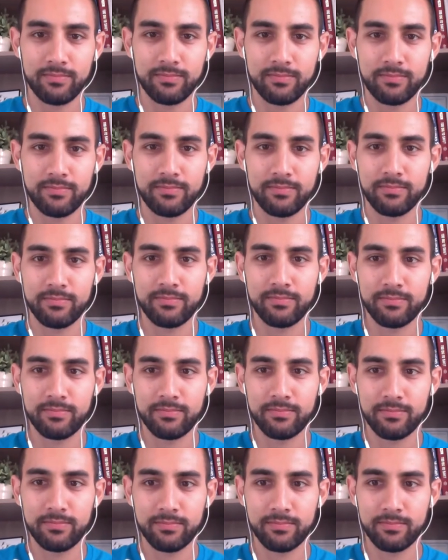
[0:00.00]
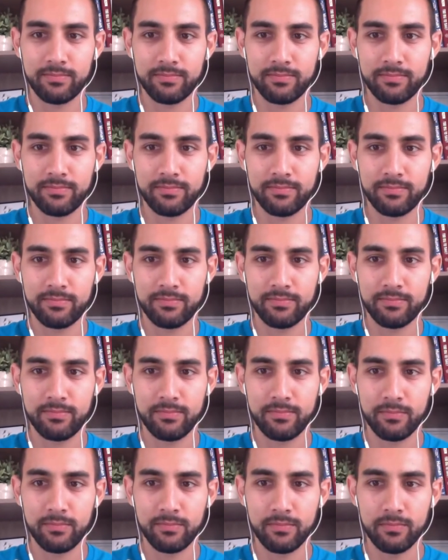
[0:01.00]

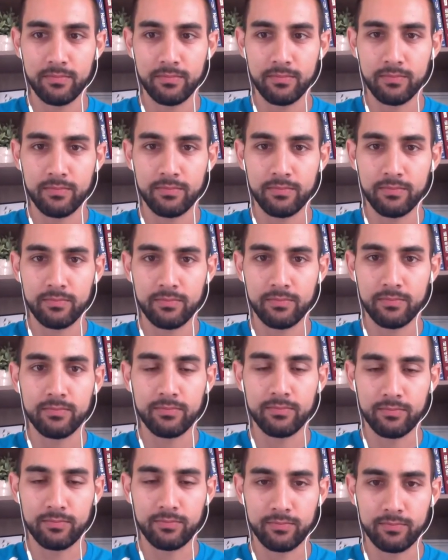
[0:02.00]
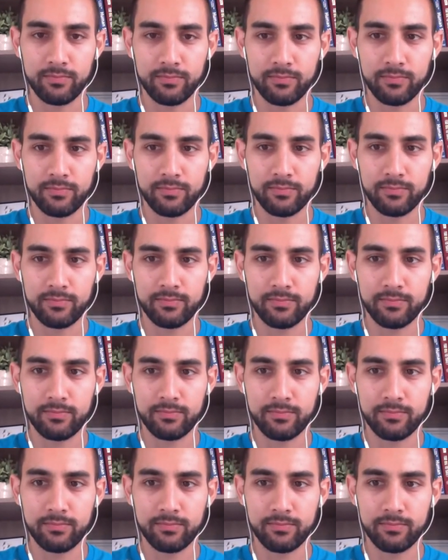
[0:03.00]

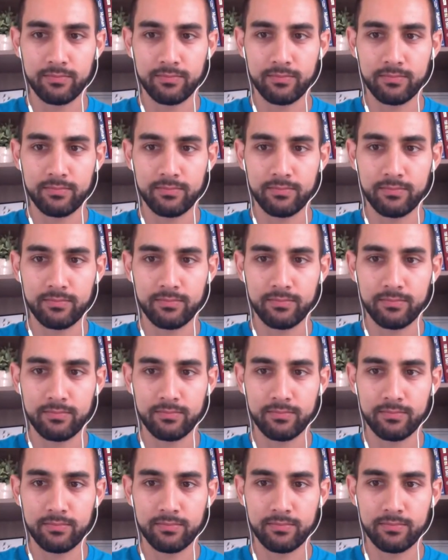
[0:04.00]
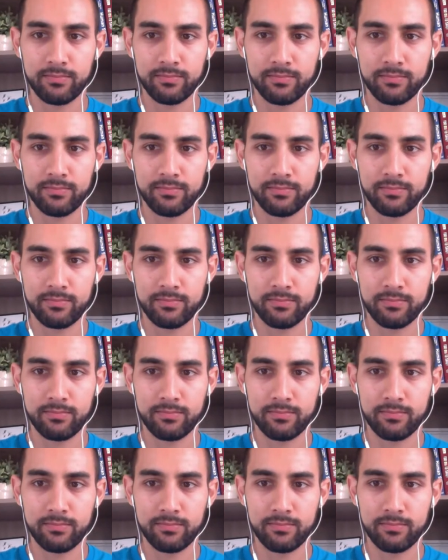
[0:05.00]
This person isn't speaking.